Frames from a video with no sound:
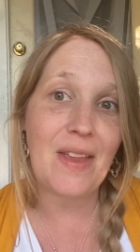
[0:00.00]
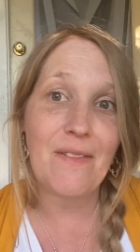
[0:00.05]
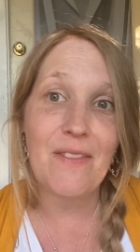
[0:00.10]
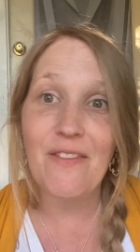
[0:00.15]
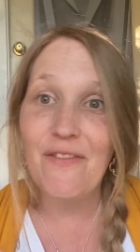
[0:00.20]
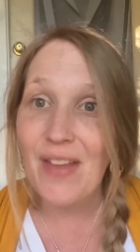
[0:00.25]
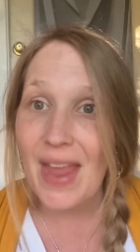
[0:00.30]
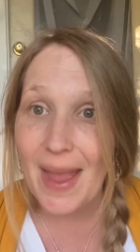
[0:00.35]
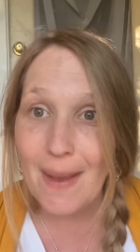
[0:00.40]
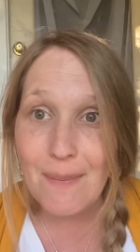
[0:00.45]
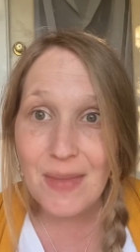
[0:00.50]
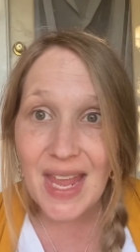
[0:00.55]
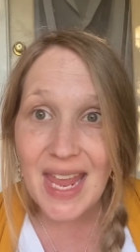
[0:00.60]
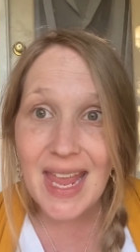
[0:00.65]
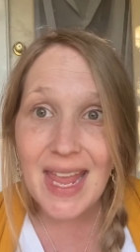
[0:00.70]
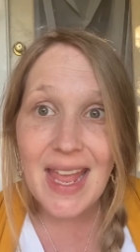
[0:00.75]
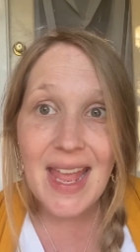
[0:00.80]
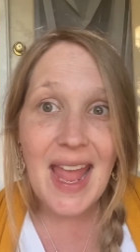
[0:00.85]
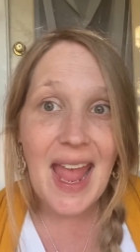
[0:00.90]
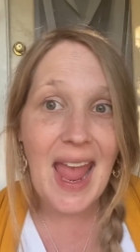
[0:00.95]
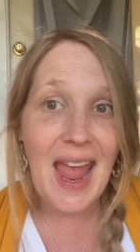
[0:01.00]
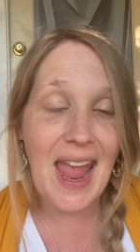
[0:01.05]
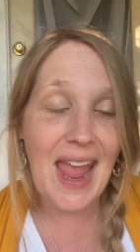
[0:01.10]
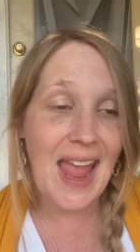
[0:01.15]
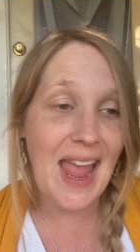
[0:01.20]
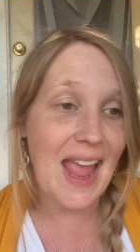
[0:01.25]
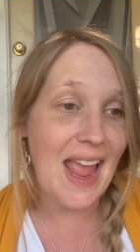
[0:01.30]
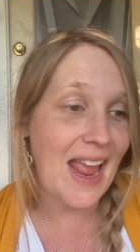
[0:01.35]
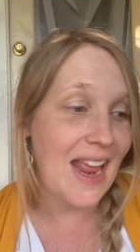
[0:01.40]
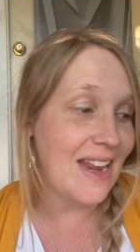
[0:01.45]
family,
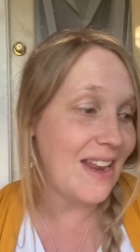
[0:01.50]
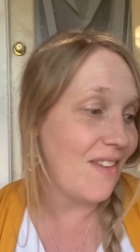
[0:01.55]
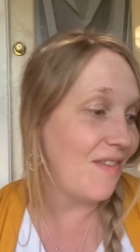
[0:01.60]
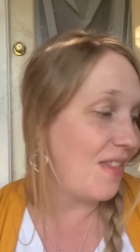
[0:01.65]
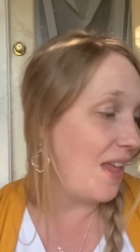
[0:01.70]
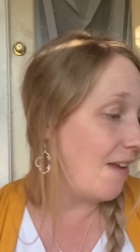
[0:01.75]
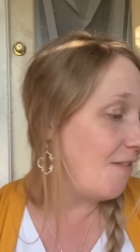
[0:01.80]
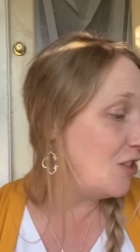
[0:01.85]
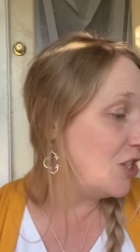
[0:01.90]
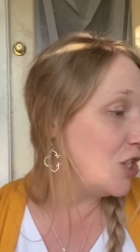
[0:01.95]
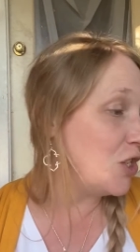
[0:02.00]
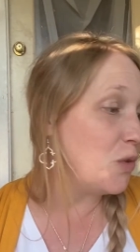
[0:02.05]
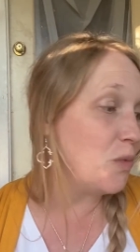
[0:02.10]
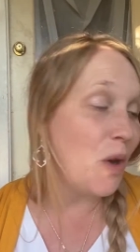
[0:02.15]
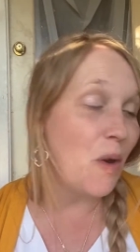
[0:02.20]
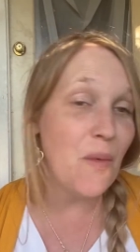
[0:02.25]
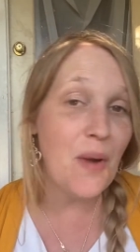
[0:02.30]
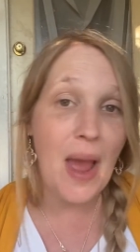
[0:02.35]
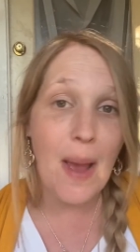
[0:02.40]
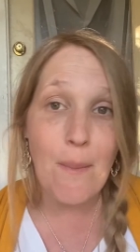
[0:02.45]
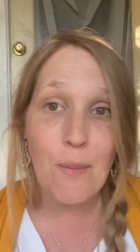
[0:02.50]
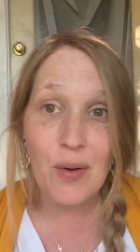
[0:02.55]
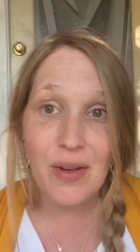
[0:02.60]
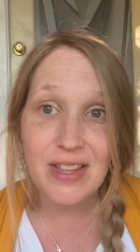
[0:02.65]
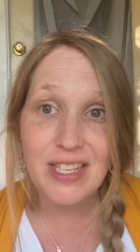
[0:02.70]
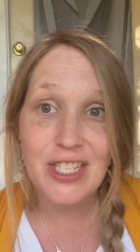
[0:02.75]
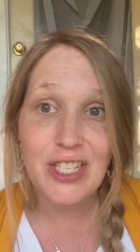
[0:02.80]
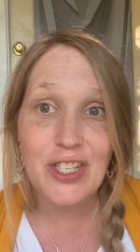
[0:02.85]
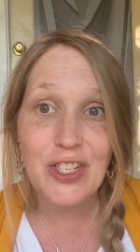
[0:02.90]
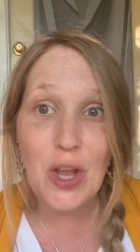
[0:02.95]
and they've just grown up
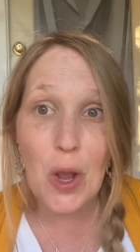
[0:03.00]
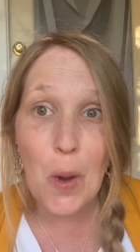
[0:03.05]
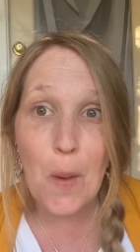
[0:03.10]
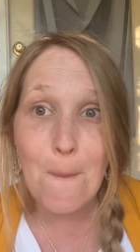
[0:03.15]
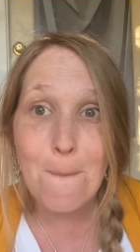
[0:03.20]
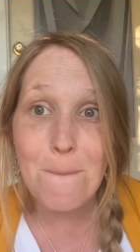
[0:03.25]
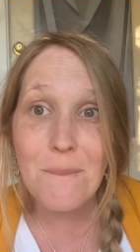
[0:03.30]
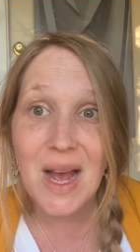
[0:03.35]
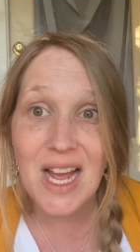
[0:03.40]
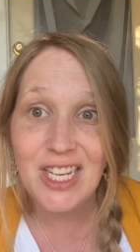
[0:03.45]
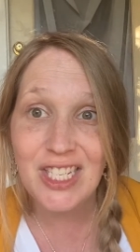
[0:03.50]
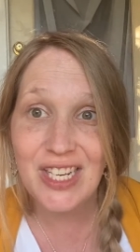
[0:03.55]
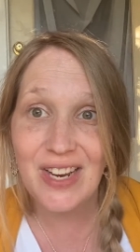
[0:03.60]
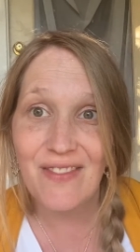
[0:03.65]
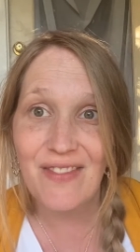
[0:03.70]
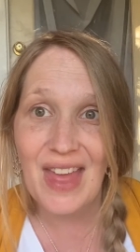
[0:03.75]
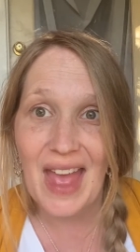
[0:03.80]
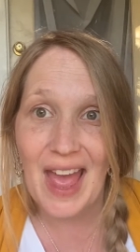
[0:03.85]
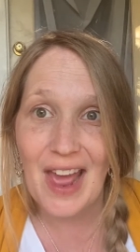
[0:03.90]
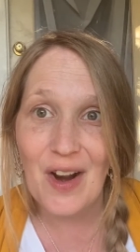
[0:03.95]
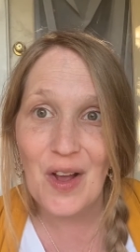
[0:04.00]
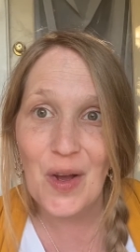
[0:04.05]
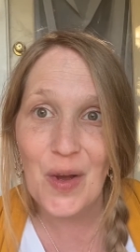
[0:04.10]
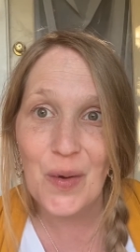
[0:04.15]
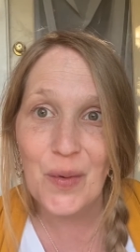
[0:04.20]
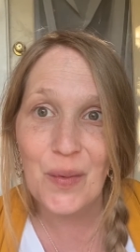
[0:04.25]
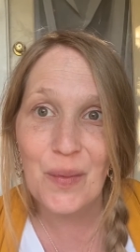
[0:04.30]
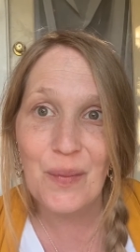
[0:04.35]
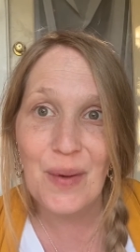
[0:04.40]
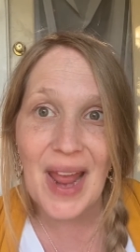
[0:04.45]
with so much of that
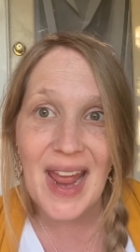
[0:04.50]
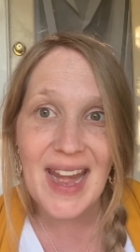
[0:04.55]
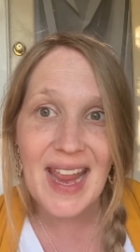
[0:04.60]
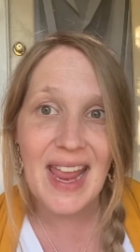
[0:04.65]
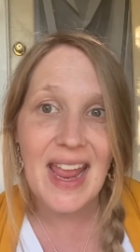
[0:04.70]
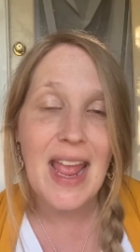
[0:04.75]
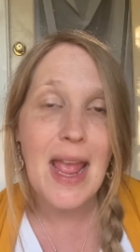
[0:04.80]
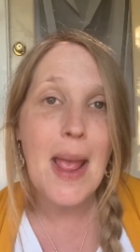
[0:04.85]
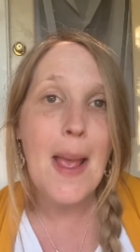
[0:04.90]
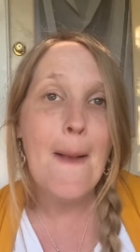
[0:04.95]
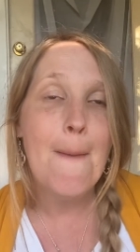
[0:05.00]
already.